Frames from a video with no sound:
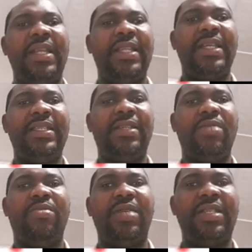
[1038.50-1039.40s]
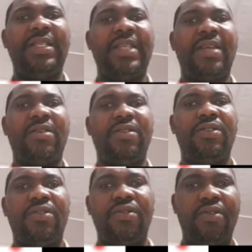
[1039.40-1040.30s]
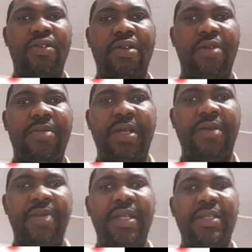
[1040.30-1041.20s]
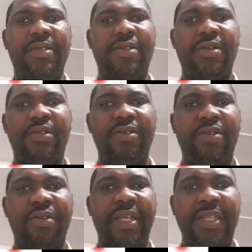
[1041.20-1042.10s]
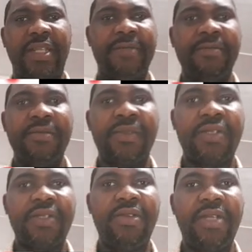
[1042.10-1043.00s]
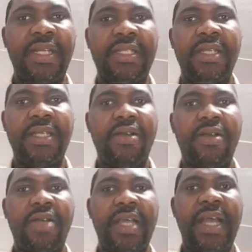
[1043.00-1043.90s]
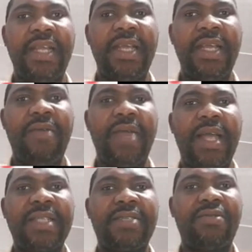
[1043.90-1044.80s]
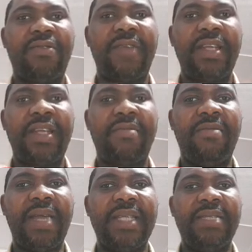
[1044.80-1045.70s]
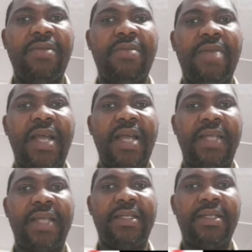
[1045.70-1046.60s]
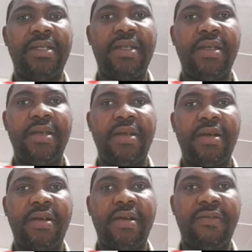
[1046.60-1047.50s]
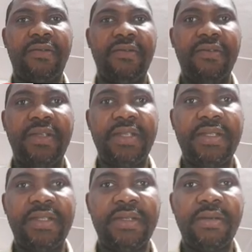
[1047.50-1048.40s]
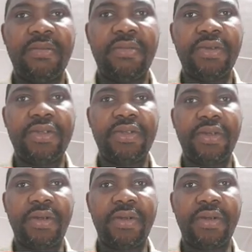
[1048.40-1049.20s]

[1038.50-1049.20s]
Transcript: takes 0.6 seconds to come down. Please don't note that. Note that. Okay, and here we are asked to find the maximum height of this motion.